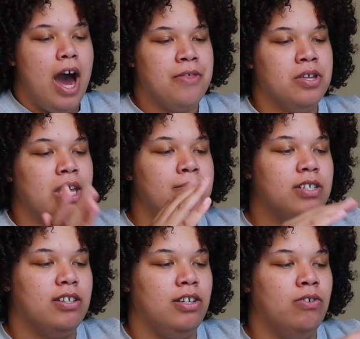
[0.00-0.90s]
I thought that
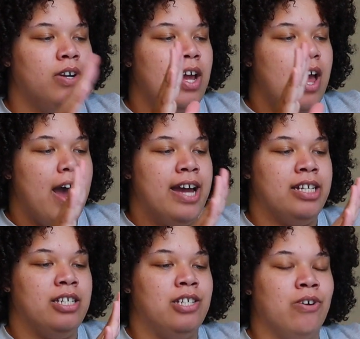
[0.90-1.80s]
was cute.
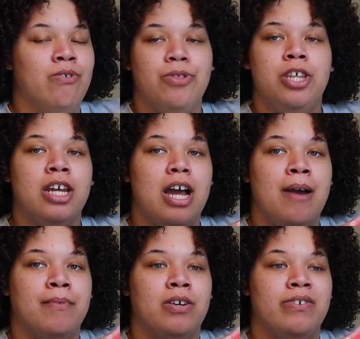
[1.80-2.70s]
I don't think
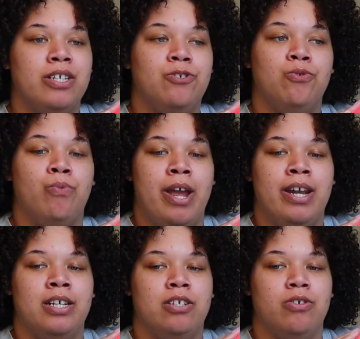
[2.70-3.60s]
I'm going to
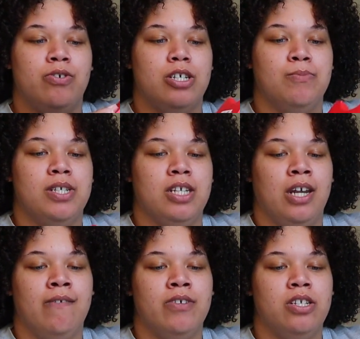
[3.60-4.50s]
wait until Christmas to
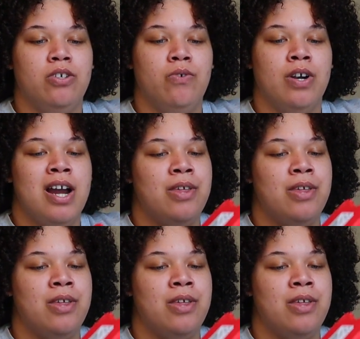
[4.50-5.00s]
give this to her.